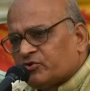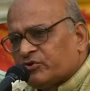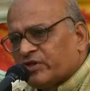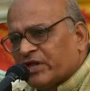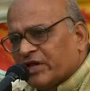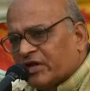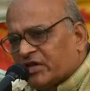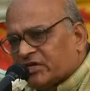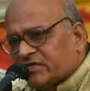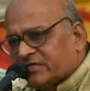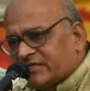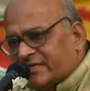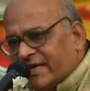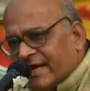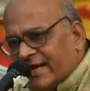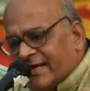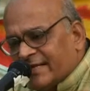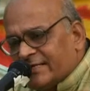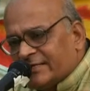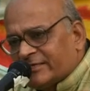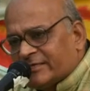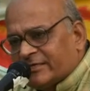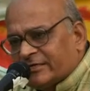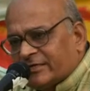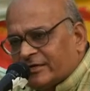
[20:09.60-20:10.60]
the
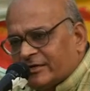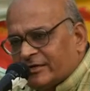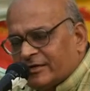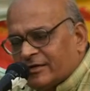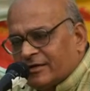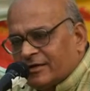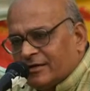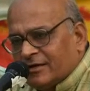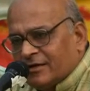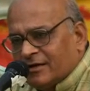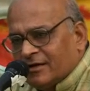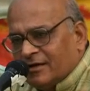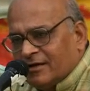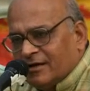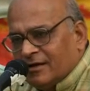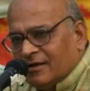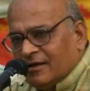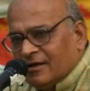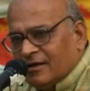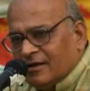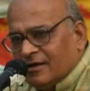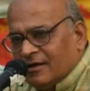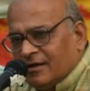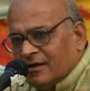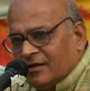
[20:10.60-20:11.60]
extent
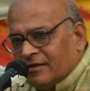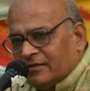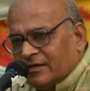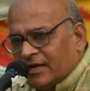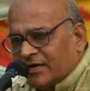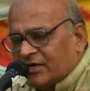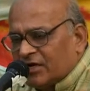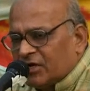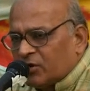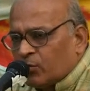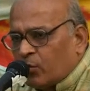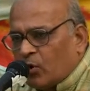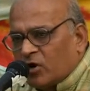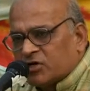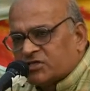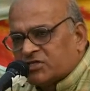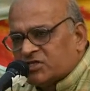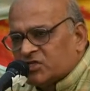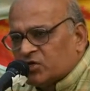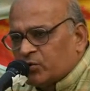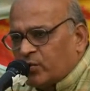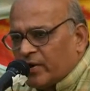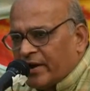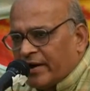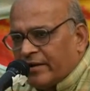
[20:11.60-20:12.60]
that it
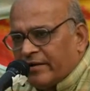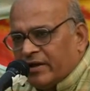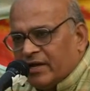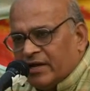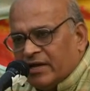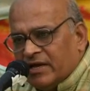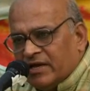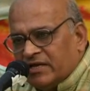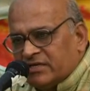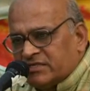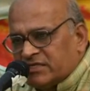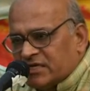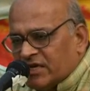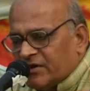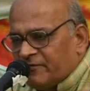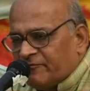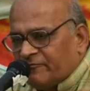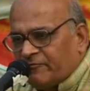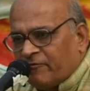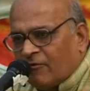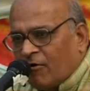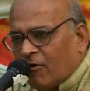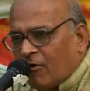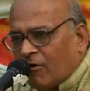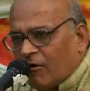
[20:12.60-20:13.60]
wasn't very easy
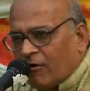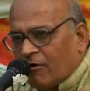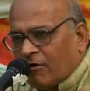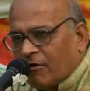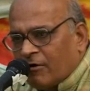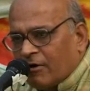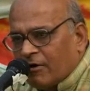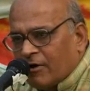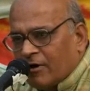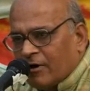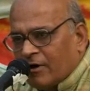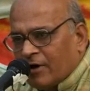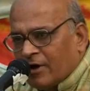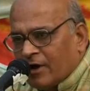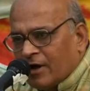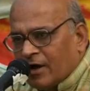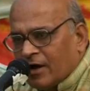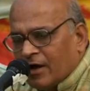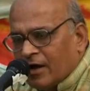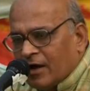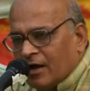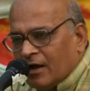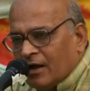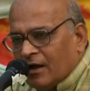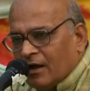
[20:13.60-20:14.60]
for
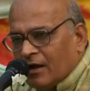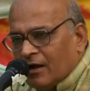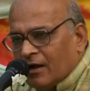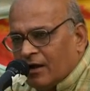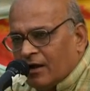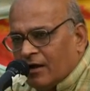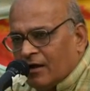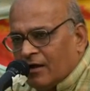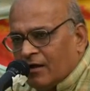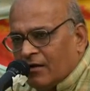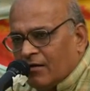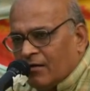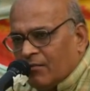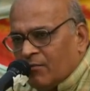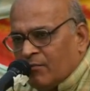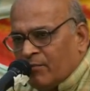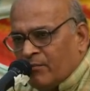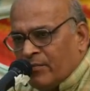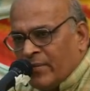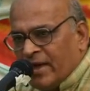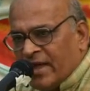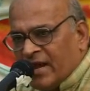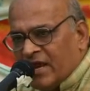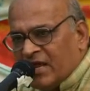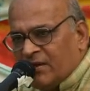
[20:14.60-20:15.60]

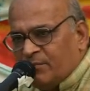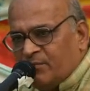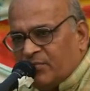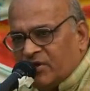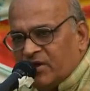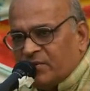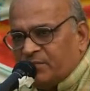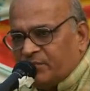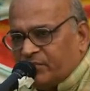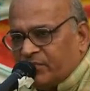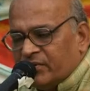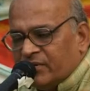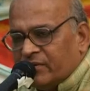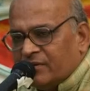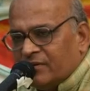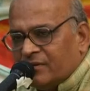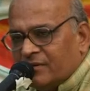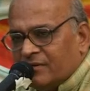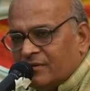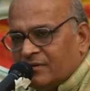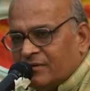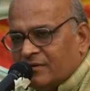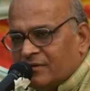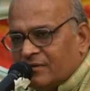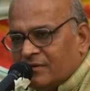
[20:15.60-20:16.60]
many people
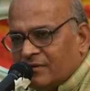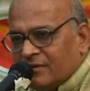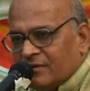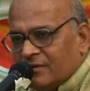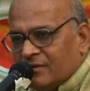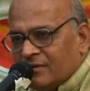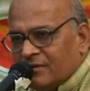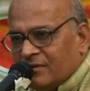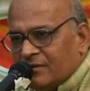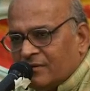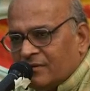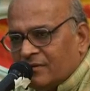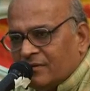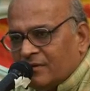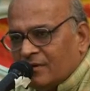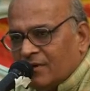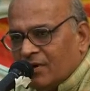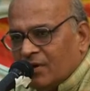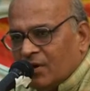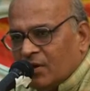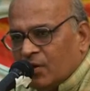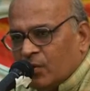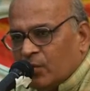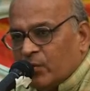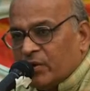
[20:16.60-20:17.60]

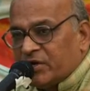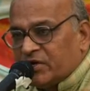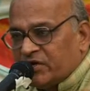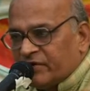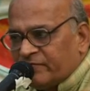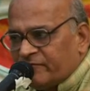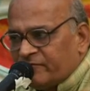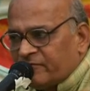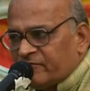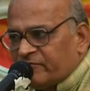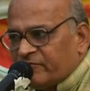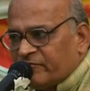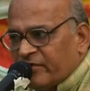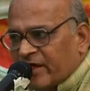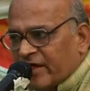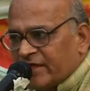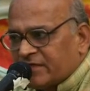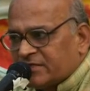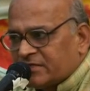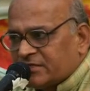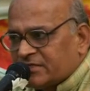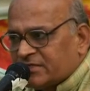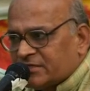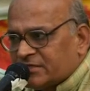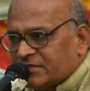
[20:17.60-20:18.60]
with different
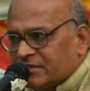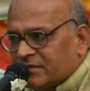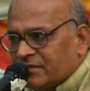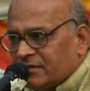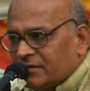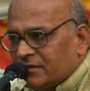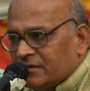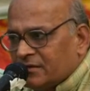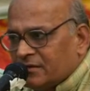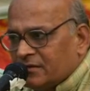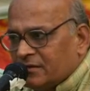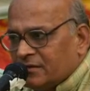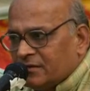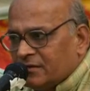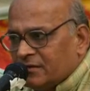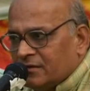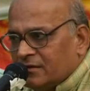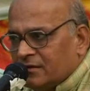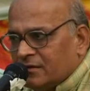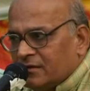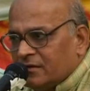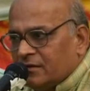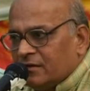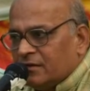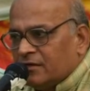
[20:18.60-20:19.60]
faiths
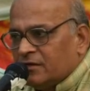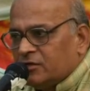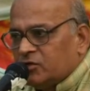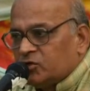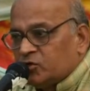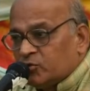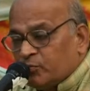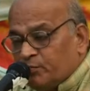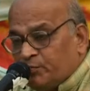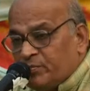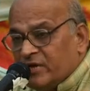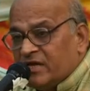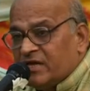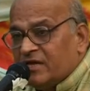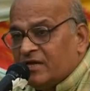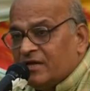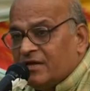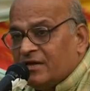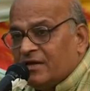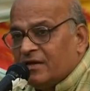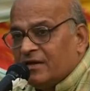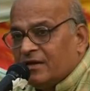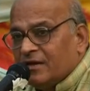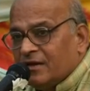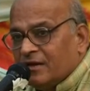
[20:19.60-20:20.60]
to be
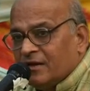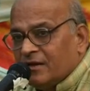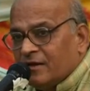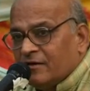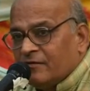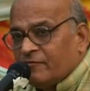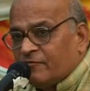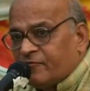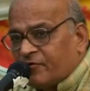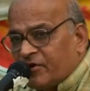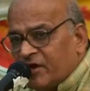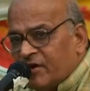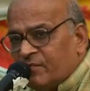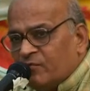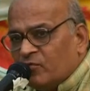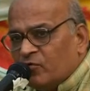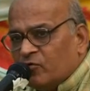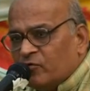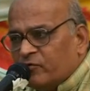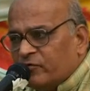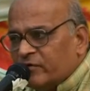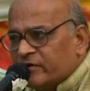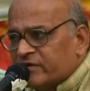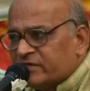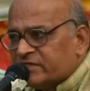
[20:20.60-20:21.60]
free
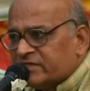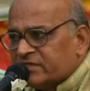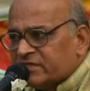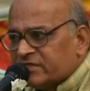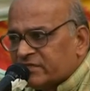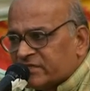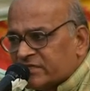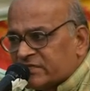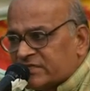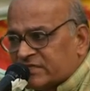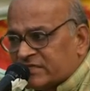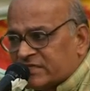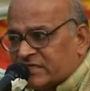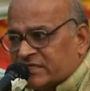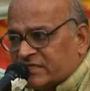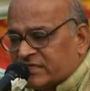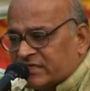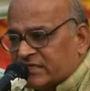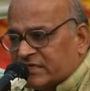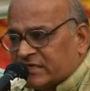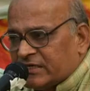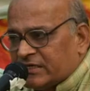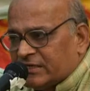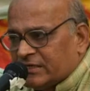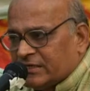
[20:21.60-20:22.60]
movers in the city.